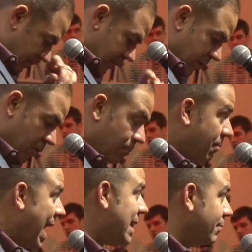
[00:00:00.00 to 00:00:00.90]
You
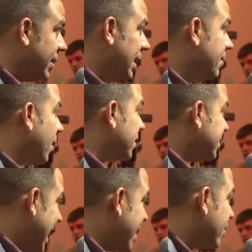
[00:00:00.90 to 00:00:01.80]
might be
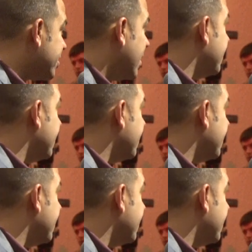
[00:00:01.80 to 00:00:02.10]
partakers of